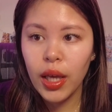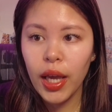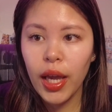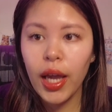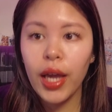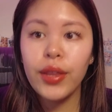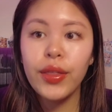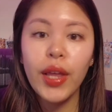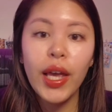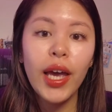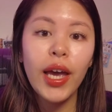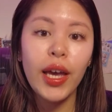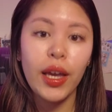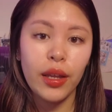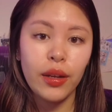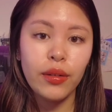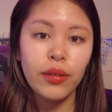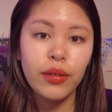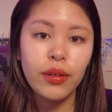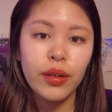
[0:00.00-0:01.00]
And
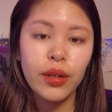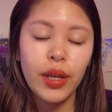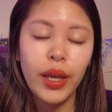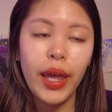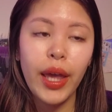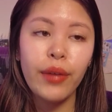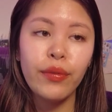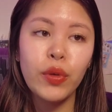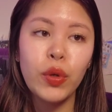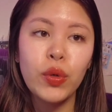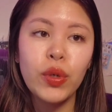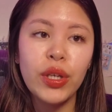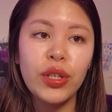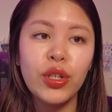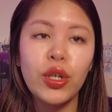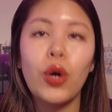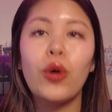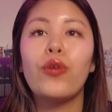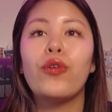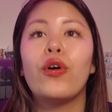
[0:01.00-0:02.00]
then if you can
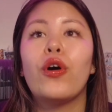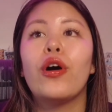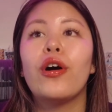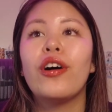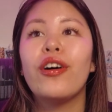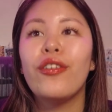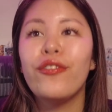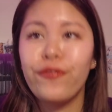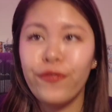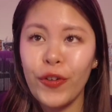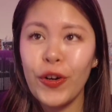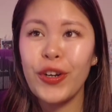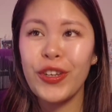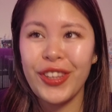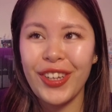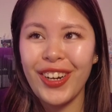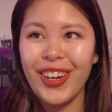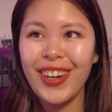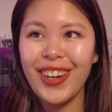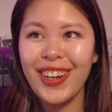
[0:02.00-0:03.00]
go
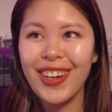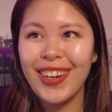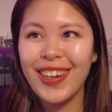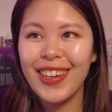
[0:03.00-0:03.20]
further,